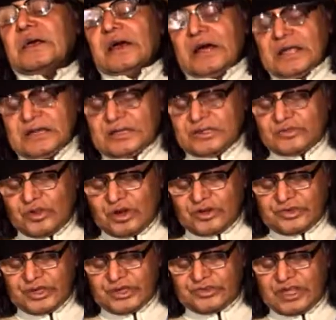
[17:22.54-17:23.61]
And it is
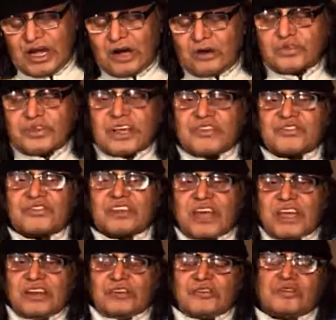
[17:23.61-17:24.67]
not just the housing
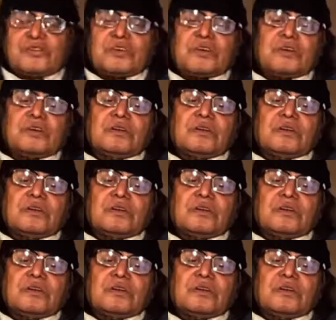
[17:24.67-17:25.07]
estates,